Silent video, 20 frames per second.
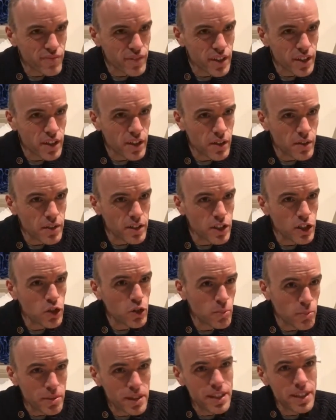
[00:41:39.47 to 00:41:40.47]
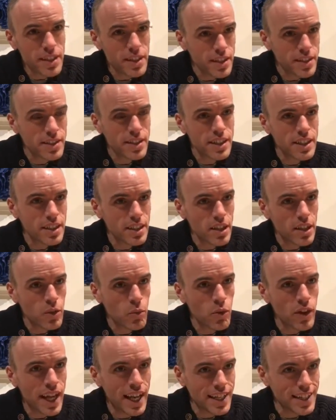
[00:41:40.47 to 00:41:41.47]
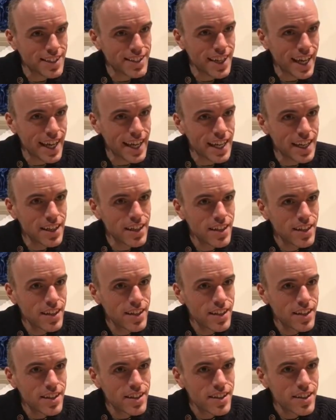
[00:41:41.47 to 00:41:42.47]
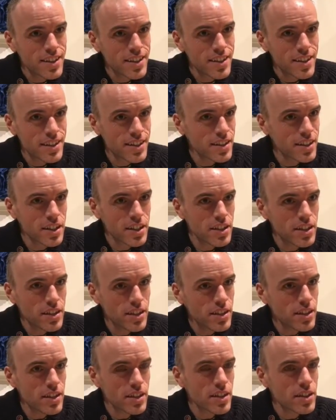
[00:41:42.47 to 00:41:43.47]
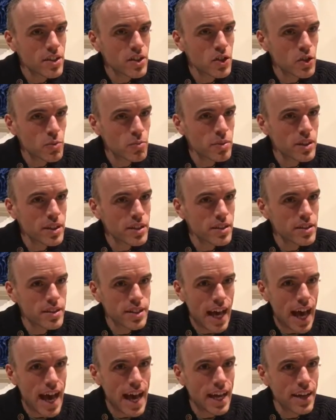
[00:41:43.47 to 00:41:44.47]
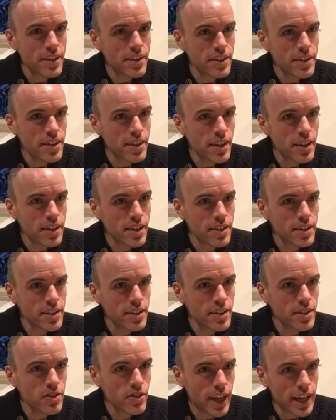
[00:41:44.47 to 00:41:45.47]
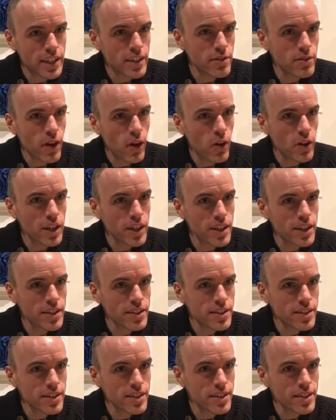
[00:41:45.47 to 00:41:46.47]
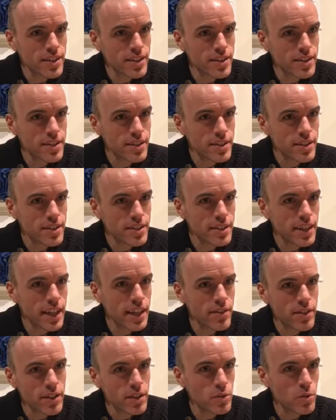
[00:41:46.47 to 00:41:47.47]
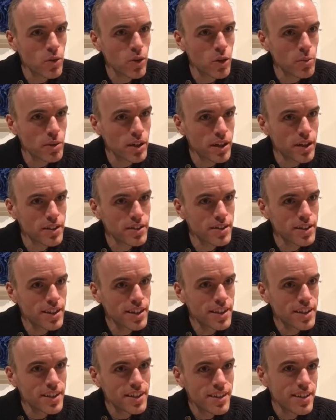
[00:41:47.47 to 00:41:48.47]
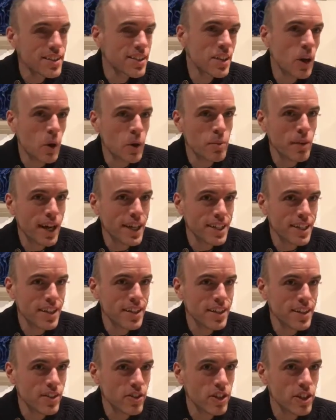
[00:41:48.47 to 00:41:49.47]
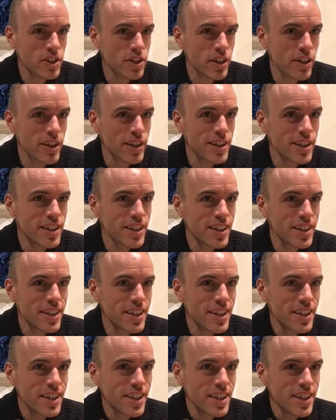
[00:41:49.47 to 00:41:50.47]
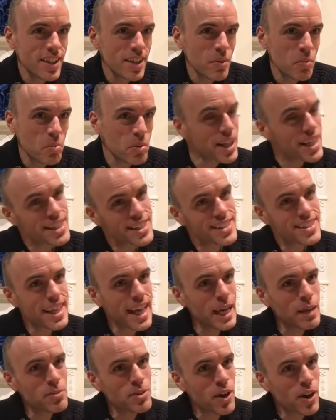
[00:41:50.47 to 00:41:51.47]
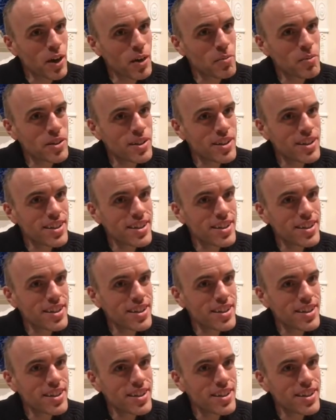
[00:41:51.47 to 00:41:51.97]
you shouldn't be, on one hand it's saying that you shouldn't be sad that this great devotee is leaving the world because he's going back to Krishna, right? But at the same time,